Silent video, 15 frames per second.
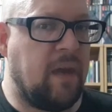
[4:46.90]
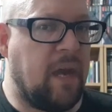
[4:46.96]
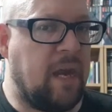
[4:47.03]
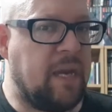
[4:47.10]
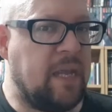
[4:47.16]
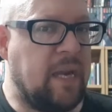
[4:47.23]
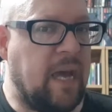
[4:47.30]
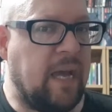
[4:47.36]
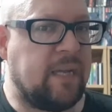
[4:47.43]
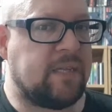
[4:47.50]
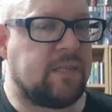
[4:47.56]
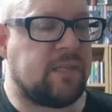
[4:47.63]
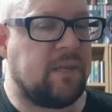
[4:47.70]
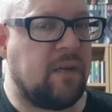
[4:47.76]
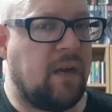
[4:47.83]
any
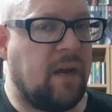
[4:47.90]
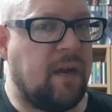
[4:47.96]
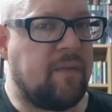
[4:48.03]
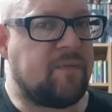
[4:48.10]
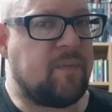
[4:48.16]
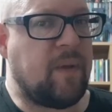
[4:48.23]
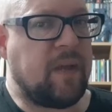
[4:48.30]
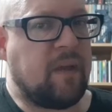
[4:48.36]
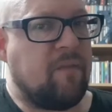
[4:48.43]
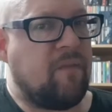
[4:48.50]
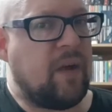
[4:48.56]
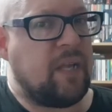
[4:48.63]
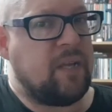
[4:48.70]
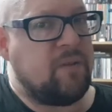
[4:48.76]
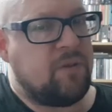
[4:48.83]
less. I have to make a
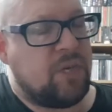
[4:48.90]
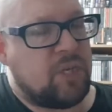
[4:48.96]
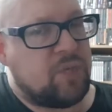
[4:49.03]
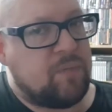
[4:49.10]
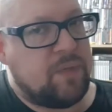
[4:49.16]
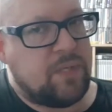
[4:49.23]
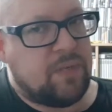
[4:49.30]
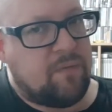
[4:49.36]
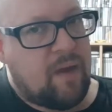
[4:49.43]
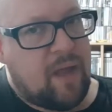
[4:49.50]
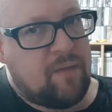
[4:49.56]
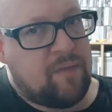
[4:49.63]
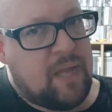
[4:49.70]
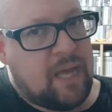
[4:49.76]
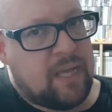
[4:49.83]
value judgment
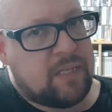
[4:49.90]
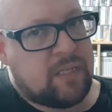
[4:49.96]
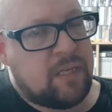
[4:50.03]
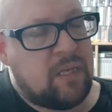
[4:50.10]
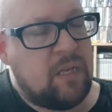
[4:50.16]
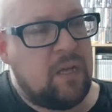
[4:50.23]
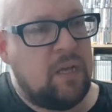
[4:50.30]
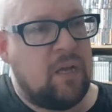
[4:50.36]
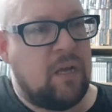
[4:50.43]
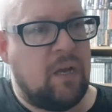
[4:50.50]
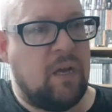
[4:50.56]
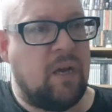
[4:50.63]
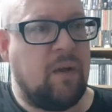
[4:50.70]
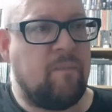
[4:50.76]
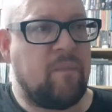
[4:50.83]
around that.
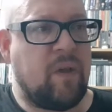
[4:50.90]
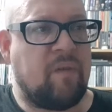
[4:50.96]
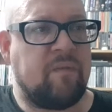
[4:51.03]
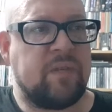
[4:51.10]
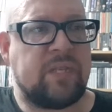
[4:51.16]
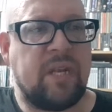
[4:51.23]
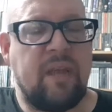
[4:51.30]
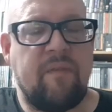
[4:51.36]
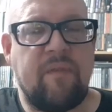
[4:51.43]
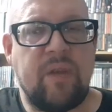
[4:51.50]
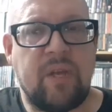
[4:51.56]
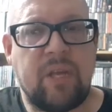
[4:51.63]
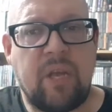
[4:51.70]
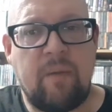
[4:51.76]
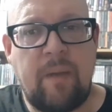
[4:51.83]
Um, obviously, if you're
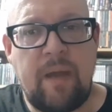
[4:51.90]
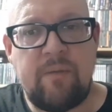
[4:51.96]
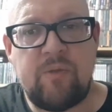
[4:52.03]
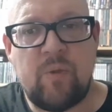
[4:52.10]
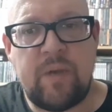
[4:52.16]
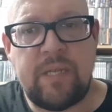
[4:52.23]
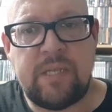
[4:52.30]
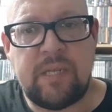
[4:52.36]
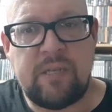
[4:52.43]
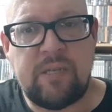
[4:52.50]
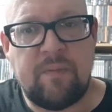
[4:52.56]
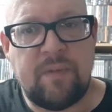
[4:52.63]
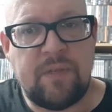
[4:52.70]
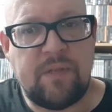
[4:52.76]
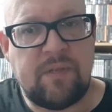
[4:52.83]
going to come out tweeting
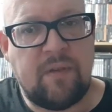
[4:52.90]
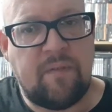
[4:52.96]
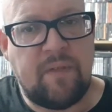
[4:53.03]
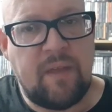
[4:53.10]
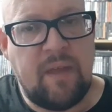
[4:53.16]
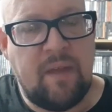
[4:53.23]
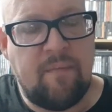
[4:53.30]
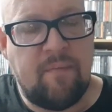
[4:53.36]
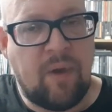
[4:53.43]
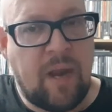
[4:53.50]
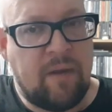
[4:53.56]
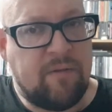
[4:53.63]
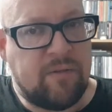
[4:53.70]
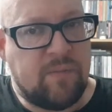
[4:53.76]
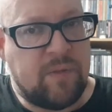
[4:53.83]
some of the stuff that Ian
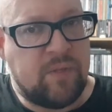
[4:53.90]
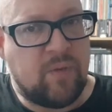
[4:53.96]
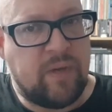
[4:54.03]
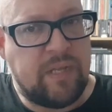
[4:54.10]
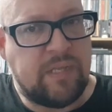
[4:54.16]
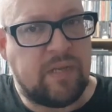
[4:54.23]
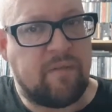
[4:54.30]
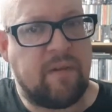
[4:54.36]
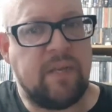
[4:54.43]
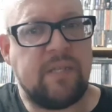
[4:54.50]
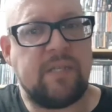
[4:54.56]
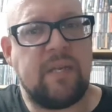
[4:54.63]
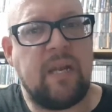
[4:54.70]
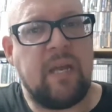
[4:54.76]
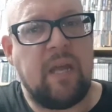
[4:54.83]
Brown's been tweeting
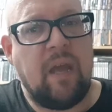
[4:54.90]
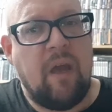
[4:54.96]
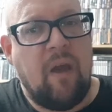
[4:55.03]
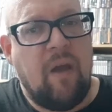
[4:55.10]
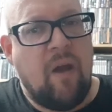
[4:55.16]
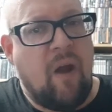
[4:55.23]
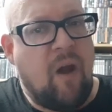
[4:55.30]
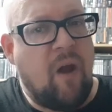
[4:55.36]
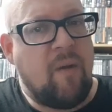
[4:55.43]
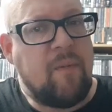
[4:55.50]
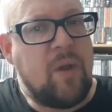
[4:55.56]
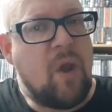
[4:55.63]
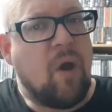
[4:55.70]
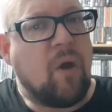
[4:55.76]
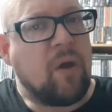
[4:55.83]
recently,
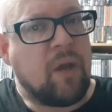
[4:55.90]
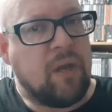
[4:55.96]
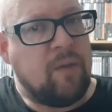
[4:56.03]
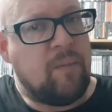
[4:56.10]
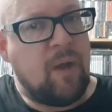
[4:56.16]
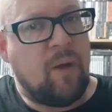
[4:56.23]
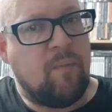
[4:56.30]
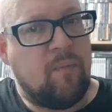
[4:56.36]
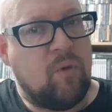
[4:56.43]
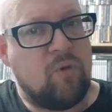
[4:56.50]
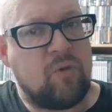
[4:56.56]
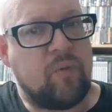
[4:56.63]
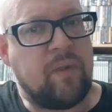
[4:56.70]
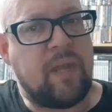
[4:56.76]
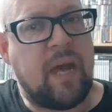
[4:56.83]
I'm not going to be on
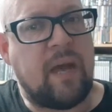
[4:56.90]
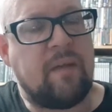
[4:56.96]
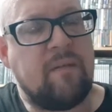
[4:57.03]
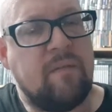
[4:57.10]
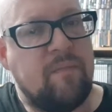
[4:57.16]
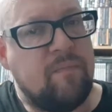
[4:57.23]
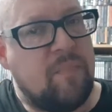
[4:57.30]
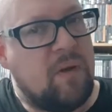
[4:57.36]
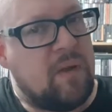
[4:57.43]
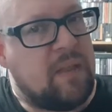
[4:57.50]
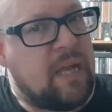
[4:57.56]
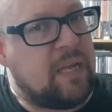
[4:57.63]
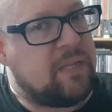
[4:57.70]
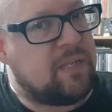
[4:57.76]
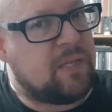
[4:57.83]
board with that. But
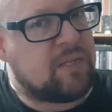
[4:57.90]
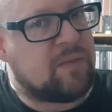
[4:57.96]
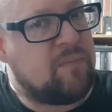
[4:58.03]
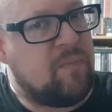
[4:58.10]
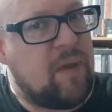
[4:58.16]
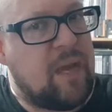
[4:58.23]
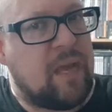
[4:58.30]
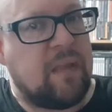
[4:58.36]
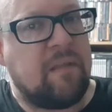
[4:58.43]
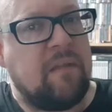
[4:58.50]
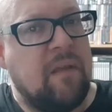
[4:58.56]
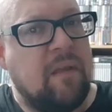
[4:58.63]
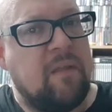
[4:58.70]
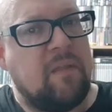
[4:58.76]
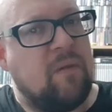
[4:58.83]
that doesn't mean
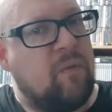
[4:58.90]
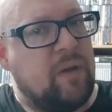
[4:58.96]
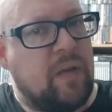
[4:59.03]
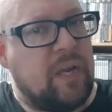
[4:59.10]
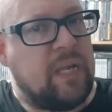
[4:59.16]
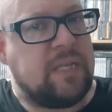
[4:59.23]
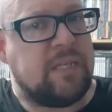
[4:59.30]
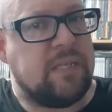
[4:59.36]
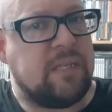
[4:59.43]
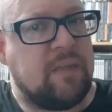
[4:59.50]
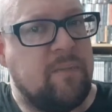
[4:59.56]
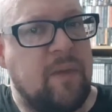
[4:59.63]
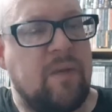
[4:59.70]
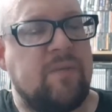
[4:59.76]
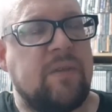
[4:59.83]
that when I listen to the
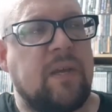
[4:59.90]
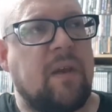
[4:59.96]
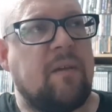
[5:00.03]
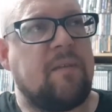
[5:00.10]
music, I